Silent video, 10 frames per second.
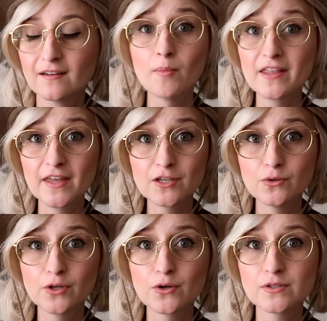All my thank
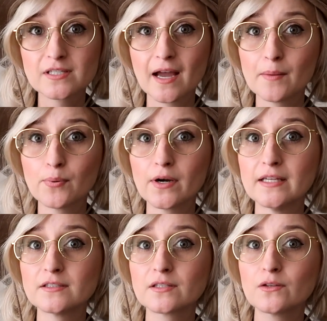you notes I
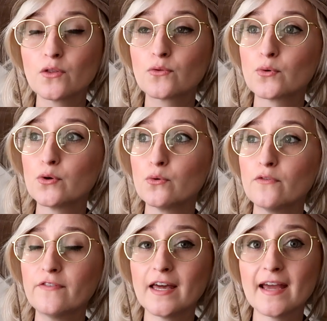print through
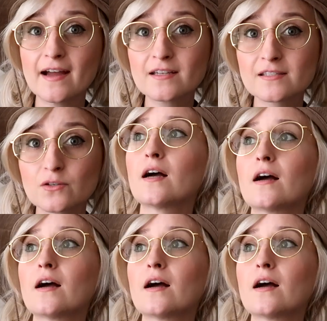FedEx.